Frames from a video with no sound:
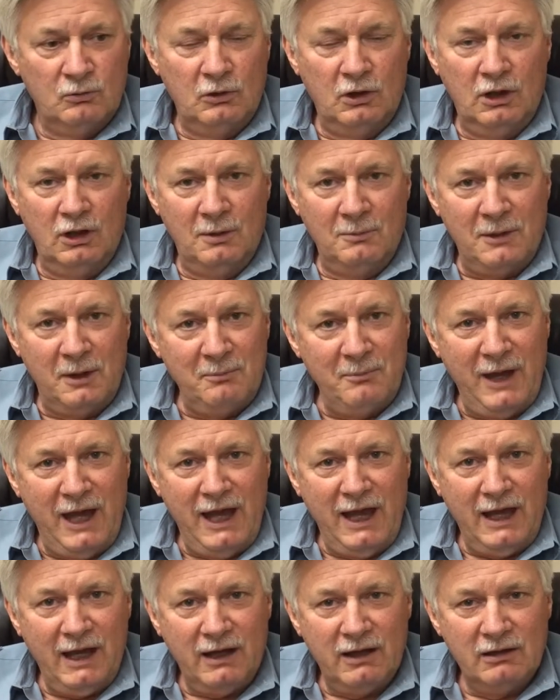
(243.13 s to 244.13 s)
Well, on my
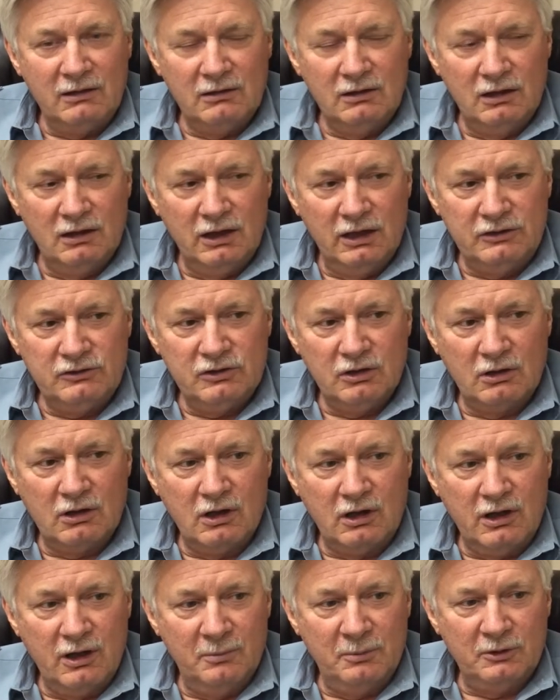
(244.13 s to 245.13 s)
back, I took
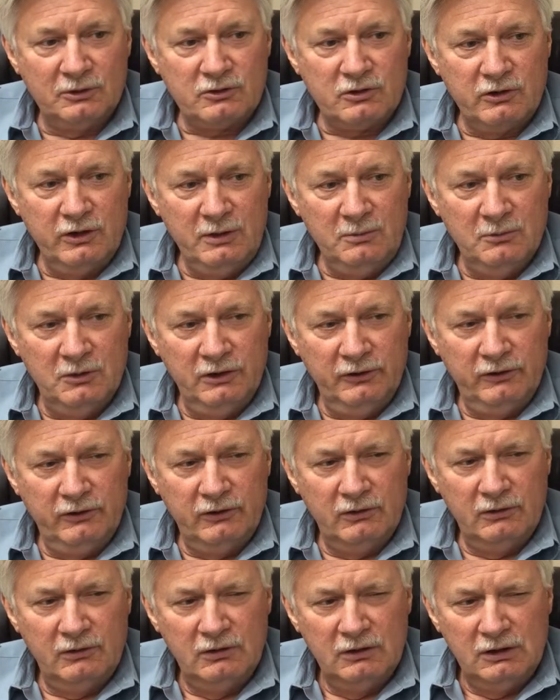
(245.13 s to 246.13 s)
a couple
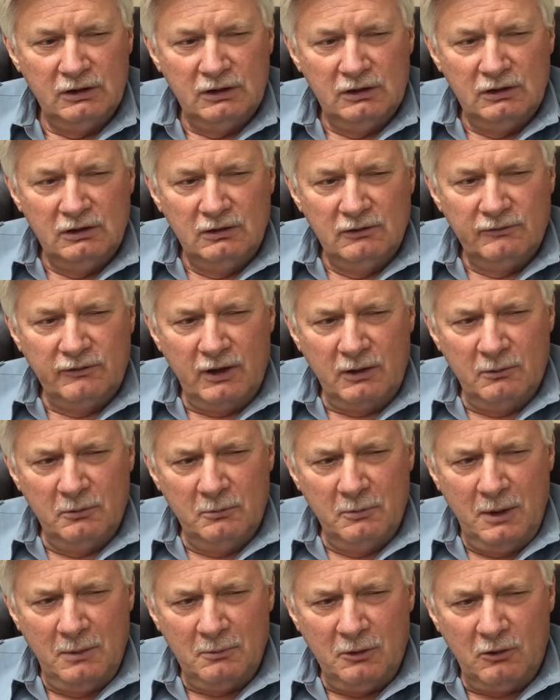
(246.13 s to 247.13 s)
treatments. If I
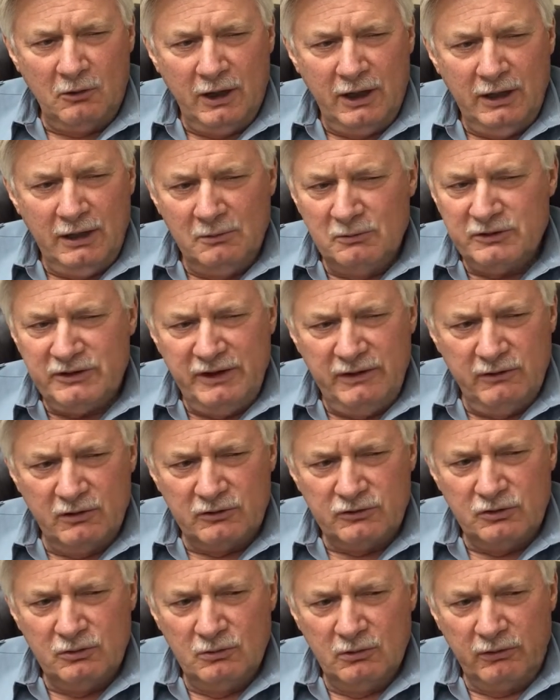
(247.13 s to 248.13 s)
remember right, it was
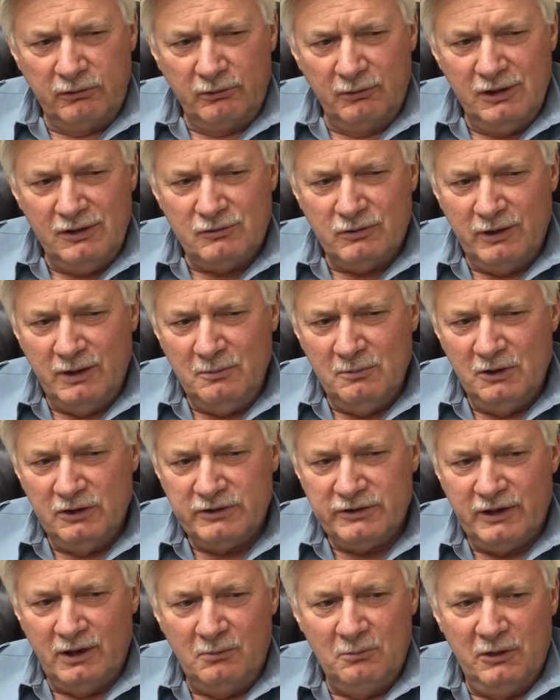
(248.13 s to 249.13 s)
either 2 or 3
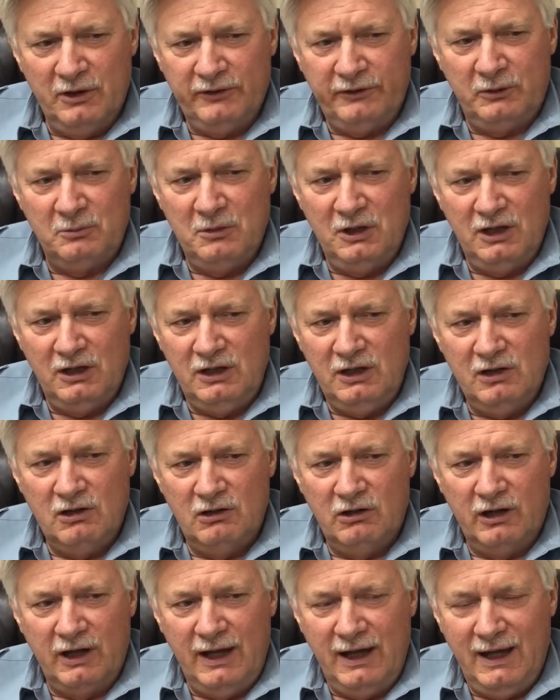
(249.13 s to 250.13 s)
treatments, and it must have been a
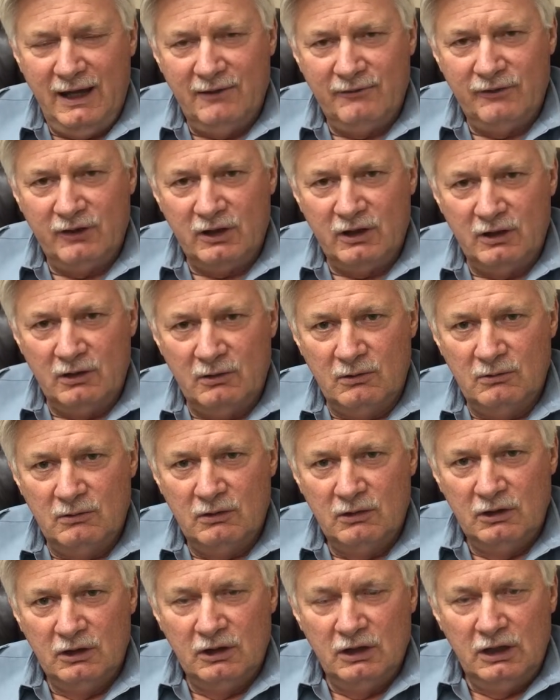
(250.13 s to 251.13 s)
year and a half ago.
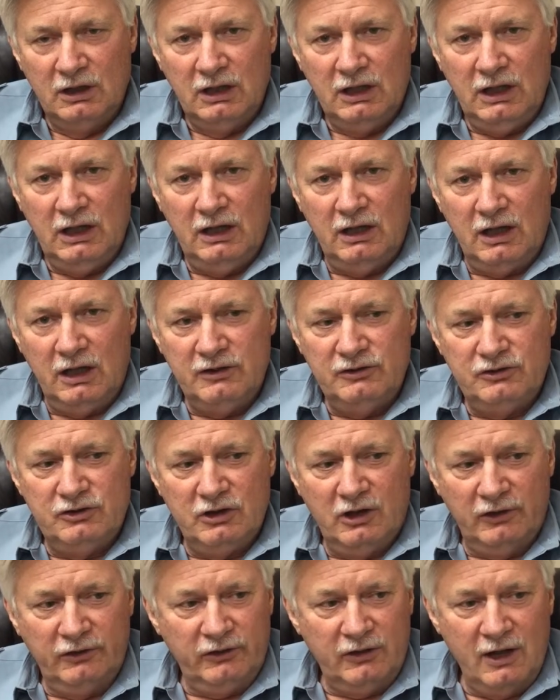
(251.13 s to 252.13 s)
And I
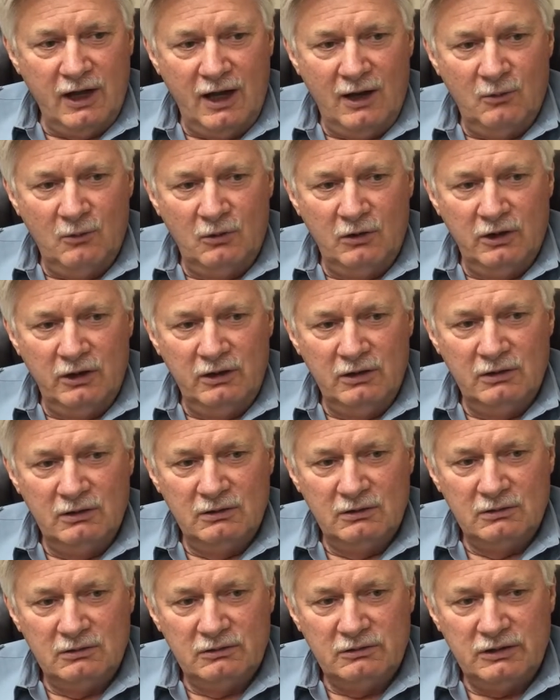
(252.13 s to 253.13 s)
just got
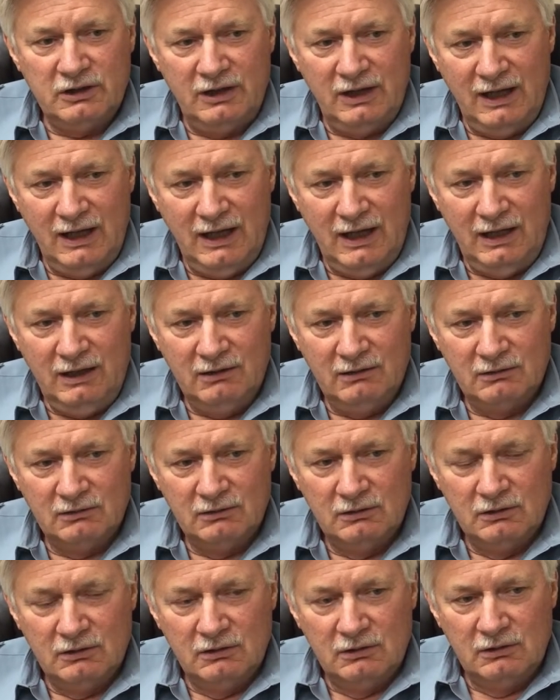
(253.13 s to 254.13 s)
one today,
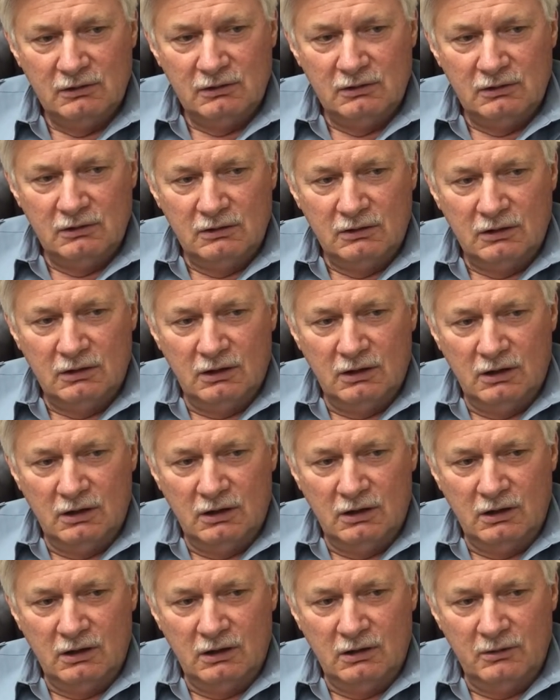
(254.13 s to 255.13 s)

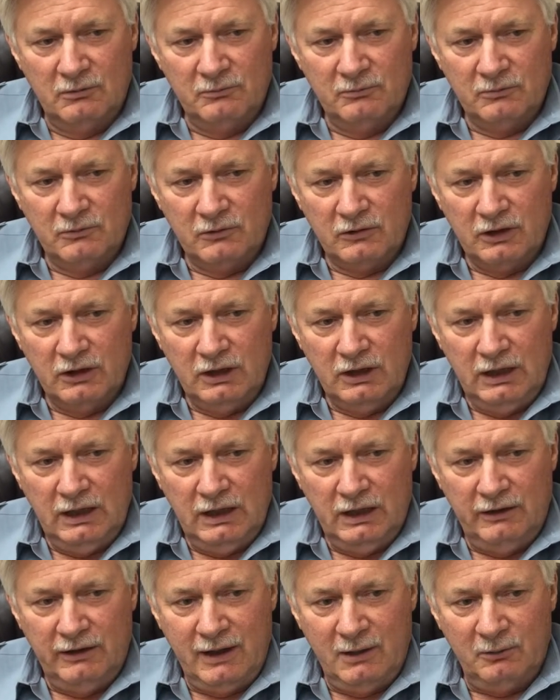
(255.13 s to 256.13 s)
and
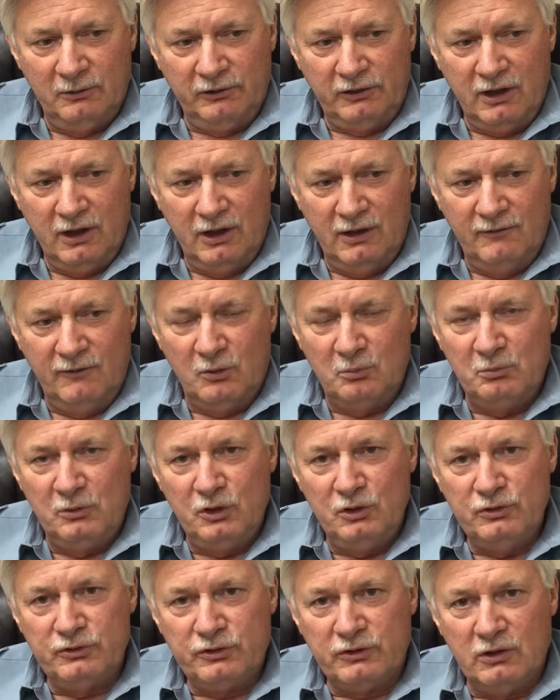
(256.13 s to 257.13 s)
that was kind of a
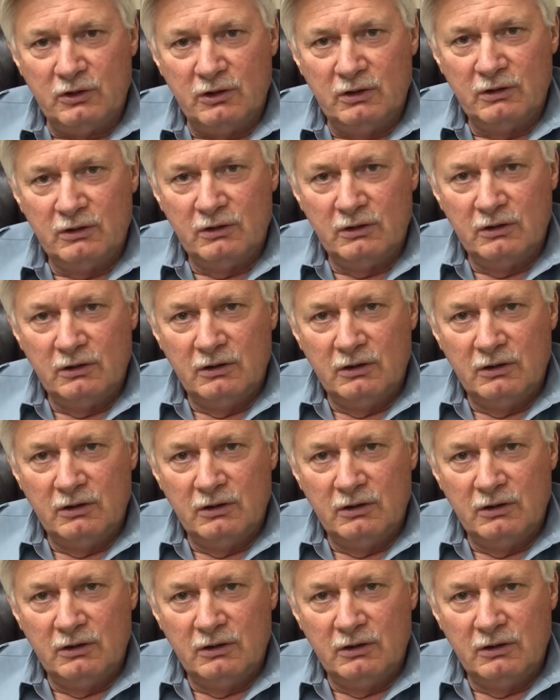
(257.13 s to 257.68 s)
booster.